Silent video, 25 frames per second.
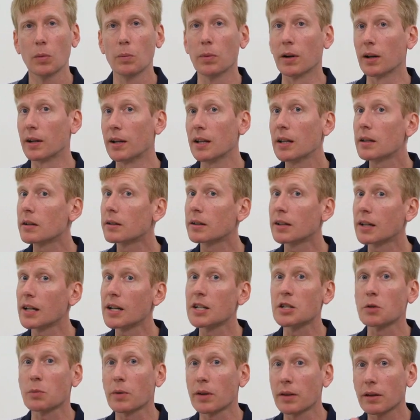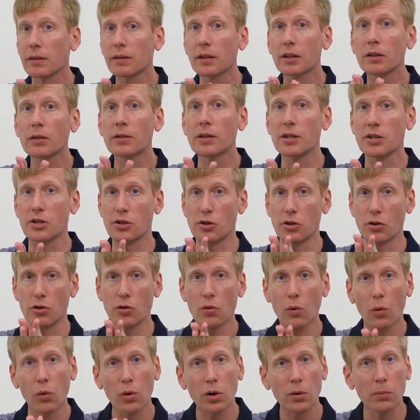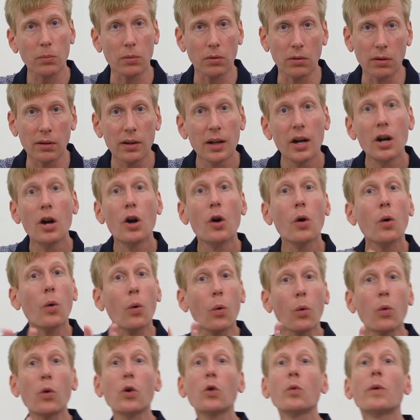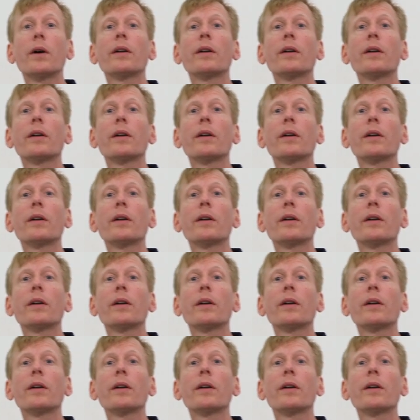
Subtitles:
But in either case, whether the good is normal or